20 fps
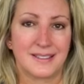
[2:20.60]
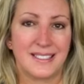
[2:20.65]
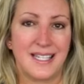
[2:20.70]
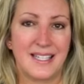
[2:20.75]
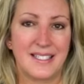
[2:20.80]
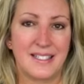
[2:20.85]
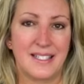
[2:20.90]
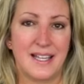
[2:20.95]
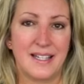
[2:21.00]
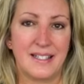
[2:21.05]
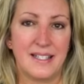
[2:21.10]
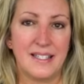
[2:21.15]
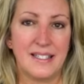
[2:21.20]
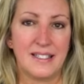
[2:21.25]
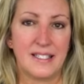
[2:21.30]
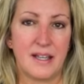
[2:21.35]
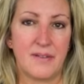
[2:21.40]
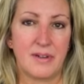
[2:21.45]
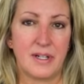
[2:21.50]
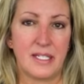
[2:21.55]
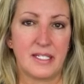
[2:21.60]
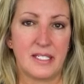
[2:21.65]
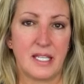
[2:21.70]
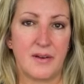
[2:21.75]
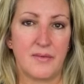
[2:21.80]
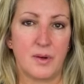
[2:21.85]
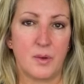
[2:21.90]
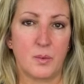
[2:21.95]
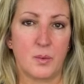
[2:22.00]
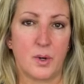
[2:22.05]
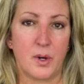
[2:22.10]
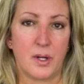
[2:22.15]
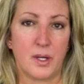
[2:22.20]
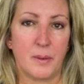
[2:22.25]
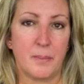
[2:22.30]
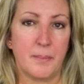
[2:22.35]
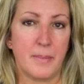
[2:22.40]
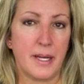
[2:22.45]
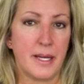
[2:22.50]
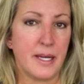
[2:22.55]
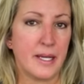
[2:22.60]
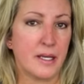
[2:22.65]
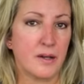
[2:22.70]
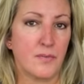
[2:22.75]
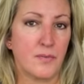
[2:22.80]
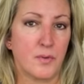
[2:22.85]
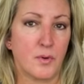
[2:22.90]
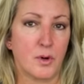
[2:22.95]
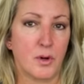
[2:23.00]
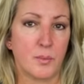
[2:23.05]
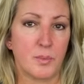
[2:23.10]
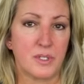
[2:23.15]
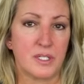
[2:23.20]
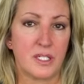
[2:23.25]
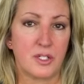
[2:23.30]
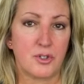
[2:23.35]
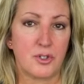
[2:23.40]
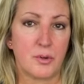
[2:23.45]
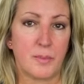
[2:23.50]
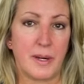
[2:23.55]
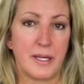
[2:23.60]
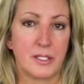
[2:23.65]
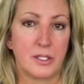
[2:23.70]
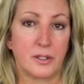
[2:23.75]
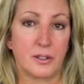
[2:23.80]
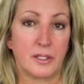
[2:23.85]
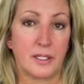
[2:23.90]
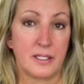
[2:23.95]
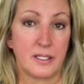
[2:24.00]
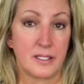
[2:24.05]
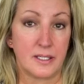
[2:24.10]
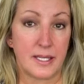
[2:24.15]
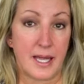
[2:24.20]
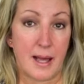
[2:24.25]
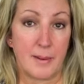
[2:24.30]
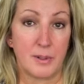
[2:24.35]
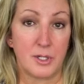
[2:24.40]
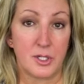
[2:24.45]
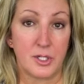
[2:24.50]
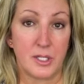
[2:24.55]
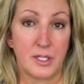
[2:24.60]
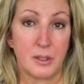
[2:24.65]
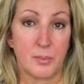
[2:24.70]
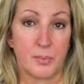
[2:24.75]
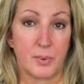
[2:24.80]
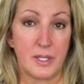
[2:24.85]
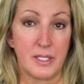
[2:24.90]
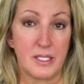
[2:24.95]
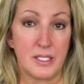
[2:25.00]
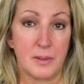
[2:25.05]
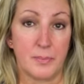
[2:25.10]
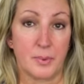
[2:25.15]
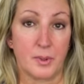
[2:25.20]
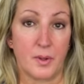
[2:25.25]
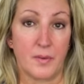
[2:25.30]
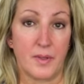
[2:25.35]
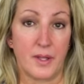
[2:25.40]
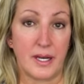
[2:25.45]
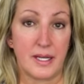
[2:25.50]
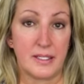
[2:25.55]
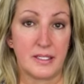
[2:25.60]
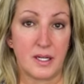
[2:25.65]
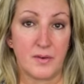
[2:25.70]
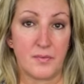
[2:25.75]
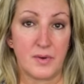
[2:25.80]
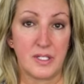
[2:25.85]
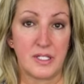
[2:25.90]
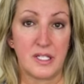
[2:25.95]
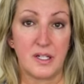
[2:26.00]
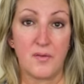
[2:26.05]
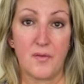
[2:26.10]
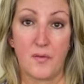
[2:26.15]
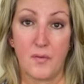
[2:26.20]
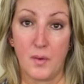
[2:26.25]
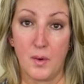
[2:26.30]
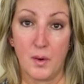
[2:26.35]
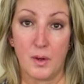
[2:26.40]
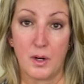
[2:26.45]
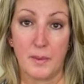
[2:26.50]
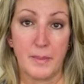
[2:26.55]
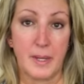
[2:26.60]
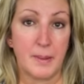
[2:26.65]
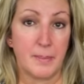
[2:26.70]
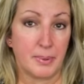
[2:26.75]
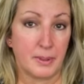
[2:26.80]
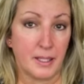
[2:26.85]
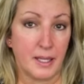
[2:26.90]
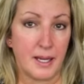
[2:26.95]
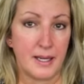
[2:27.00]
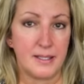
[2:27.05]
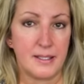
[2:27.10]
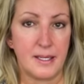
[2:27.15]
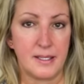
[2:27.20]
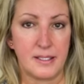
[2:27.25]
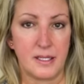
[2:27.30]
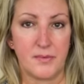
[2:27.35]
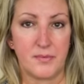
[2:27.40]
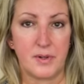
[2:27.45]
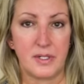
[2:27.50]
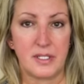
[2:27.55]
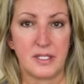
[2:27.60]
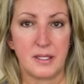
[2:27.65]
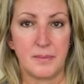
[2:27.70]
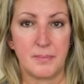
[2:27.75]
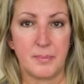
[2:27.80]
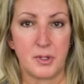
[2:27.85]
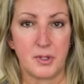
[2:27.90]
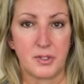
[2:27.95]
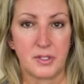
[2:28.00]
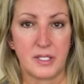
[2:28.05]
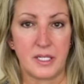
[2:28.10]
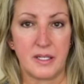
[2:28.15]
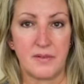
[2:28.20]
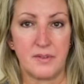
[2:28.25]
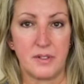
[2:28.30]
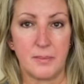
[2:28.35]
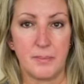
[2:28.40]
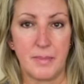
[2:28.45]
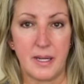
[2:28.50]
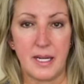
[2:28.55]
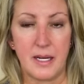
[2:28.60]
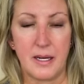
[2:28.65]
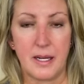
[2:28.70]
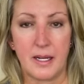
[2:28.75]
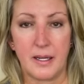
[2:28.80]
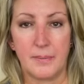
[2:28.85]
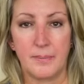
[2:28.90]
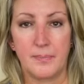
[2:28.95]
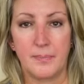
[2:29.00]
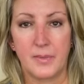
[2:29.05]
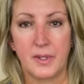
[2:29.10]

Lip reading: His 1977 work, Meaning and Form, was instrumental in establishing the principle that a difference in form implies a difference in perceived meaning.